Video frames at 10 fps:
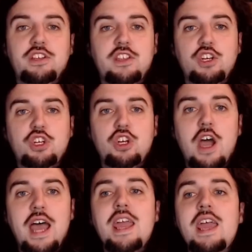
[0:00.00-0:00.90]
this
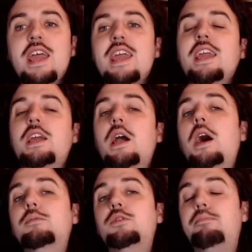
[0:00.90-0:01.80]
shot. It
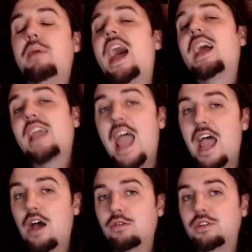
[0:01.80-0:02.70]
comes back
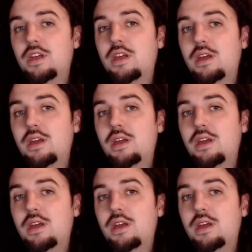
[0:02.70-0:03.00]
out,